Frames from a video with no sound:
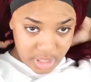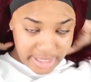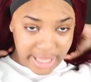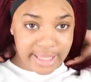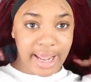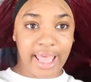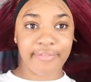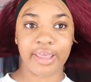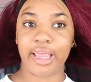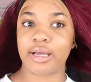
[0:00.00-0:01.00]
Now that I
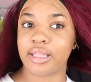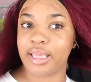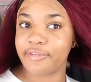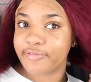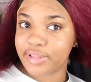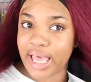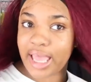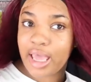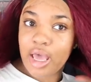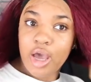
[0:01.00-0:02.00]
have the hair laying
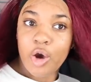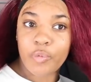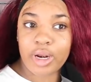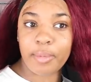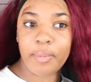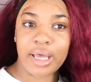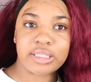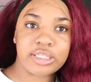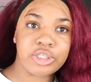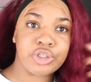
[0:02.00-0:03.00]
flat, what I'm
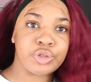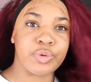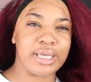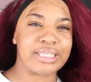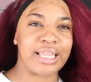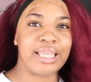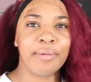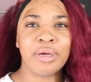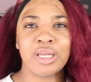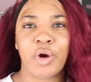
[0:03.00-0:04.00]
about to do is I think
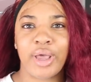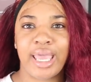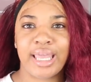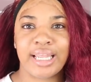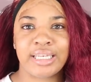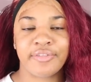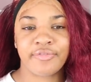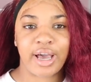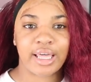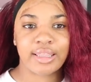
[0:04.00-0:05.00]
I'm gonna go ahead and
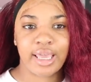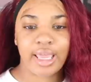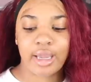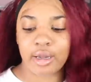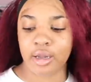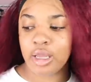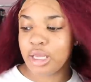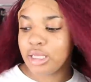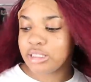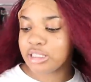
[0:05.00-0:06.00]
define the hair,
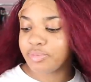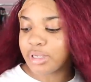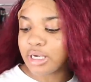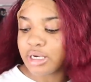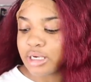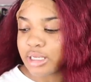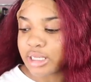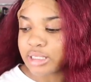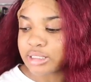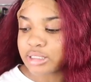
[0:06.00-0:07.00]
just
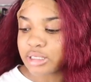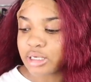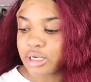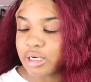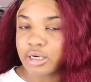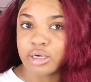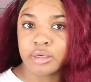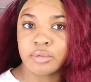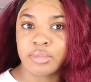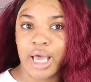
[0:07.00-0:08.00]
because
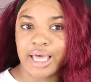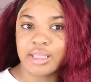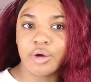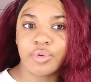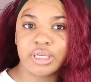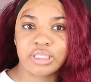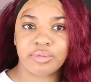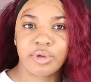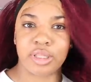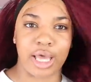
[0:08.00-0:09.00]
I think I want it to
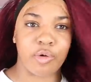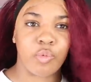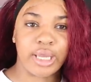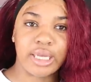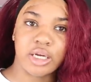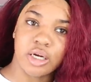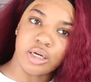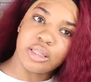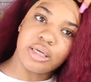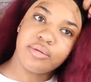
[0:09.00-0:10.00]
be like wet and
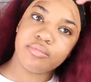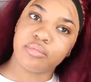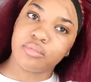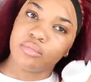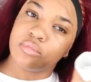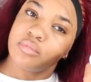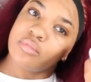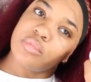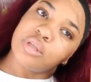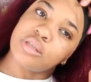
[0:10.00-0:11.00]
curly.
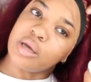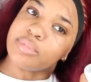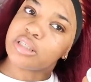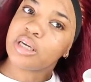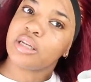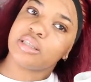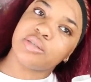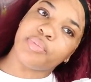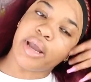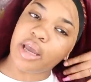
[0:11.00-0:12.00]
So I'm just gonna
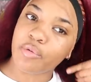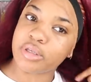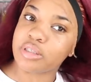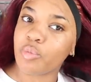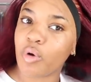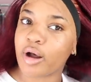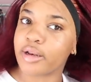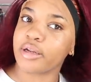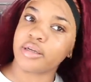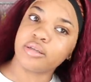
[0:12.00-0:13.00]
spray it with some
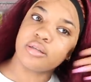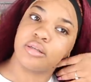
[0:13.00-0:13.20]
water.